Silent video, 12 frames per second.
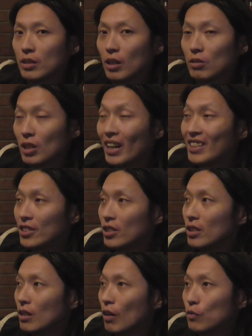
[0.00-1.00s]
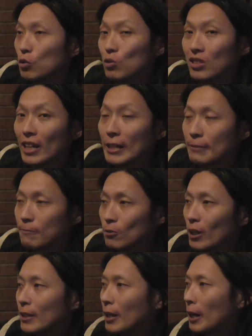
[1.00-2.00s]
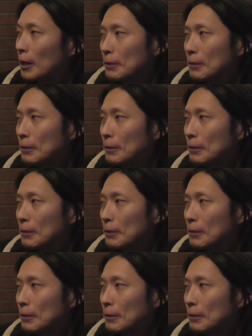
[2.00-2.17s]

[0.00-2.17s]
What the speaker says: style Tai Chi of today, right?